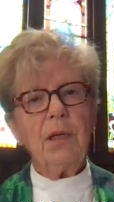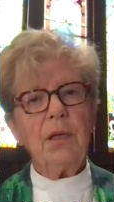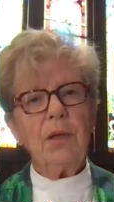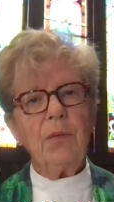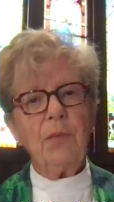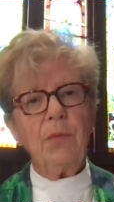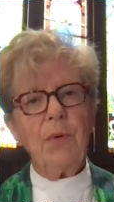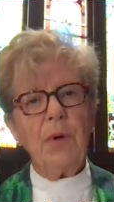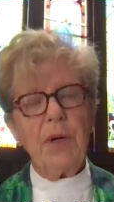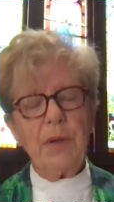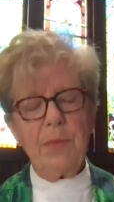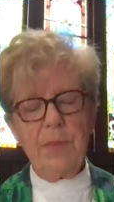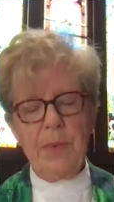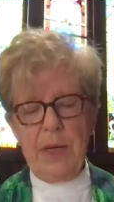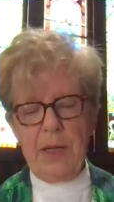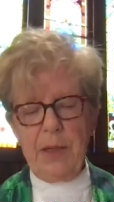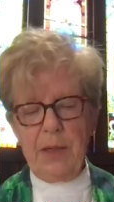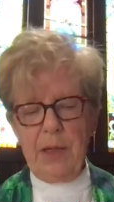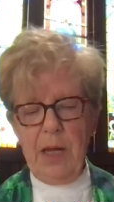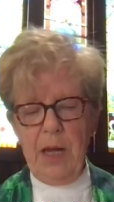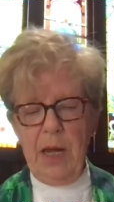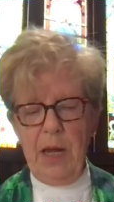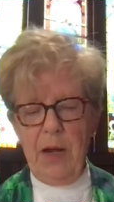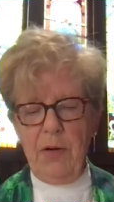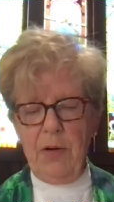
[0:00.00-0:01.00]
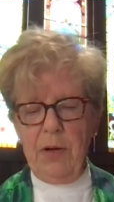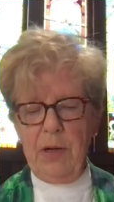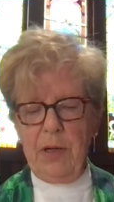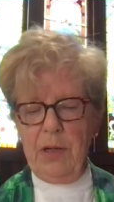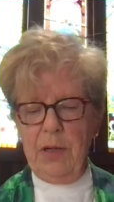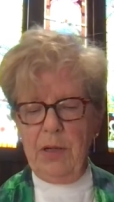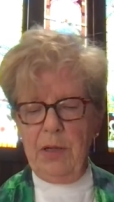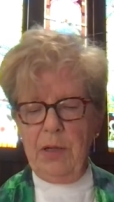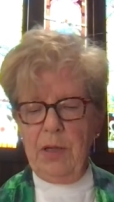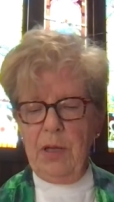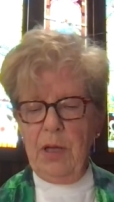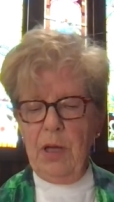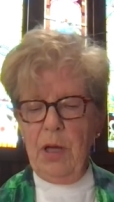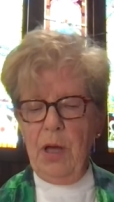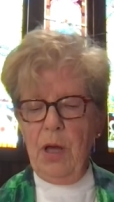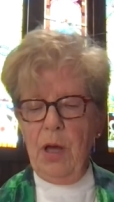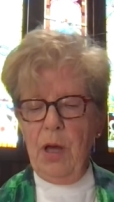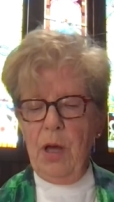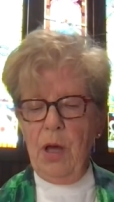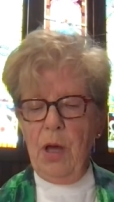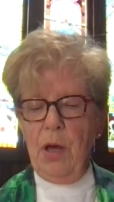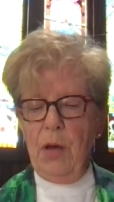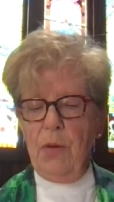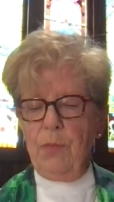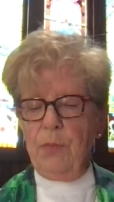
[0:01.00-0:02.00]
the one about Herod,
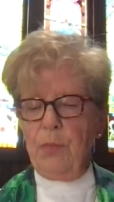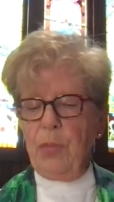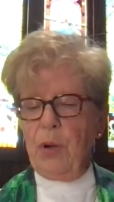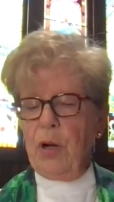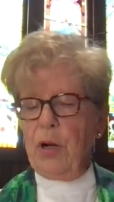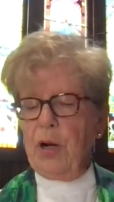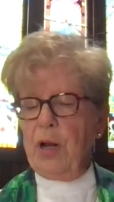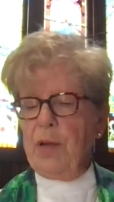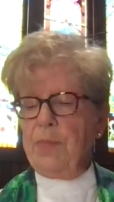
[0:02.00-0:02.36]
brought